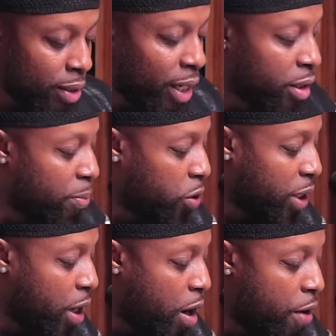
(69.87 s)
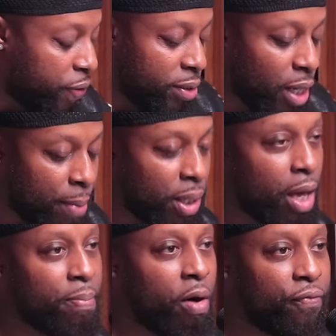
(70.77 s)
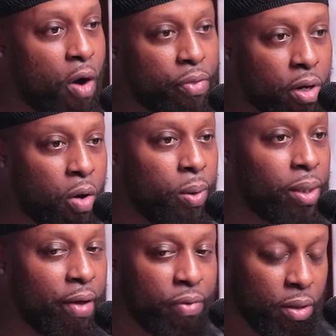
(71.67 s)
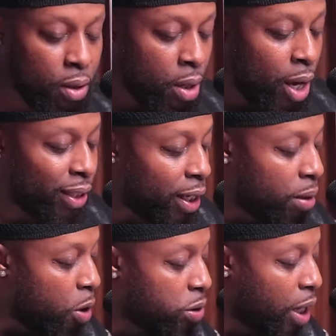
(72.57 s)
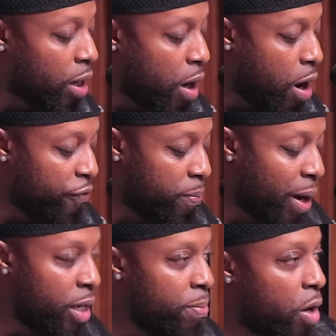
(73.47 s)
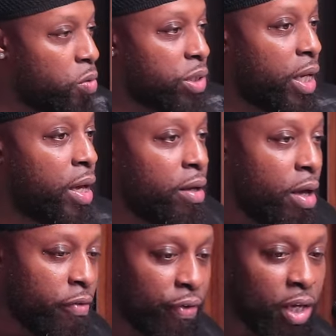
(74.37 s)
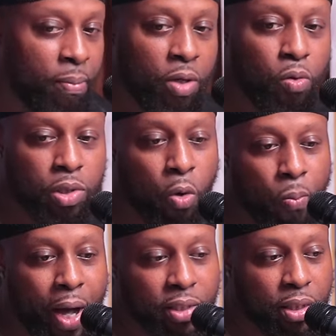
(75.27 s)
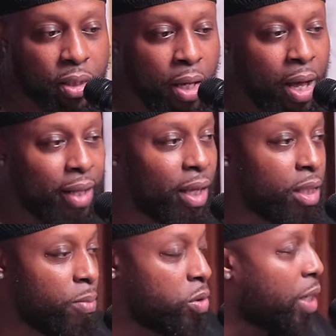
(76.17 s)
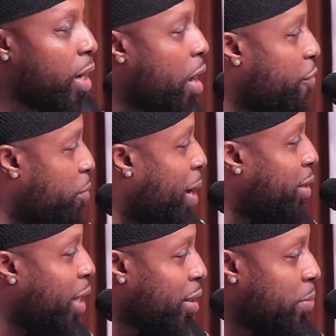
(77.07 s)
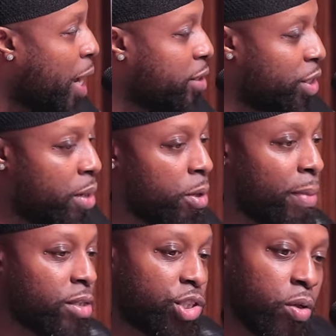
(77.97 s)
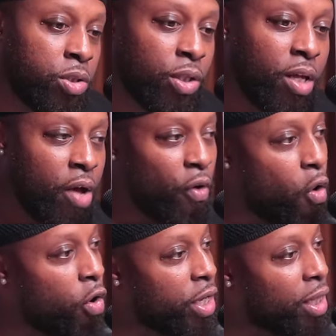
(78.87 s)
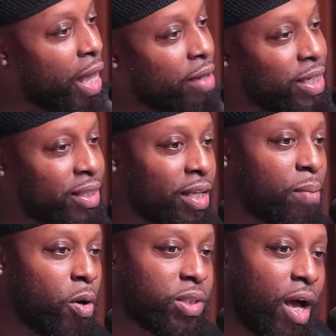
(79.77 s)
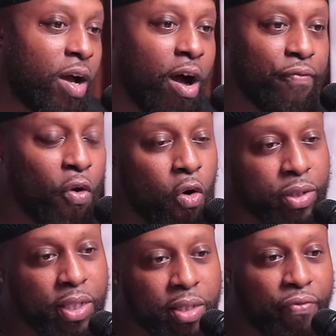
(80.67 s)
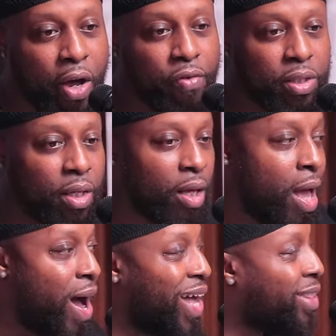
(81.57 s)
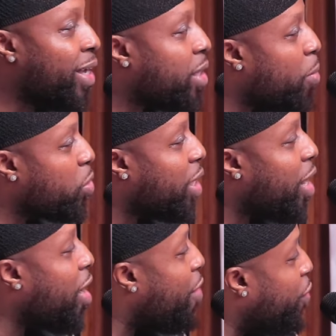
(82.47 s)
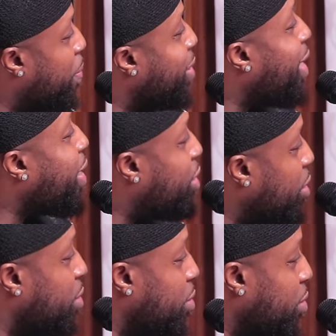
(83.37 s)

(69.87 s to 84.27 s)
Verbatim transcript: Thank the Most High God for the time He gave my father, Cohen Levi. I thank the Most High God for my Ema who's here, for Emi who's home watching. I thank the Most High God for my Nashim and my children. For all your lives, I thank the Most High God for all things and for everything. I thank the Most High God for protection.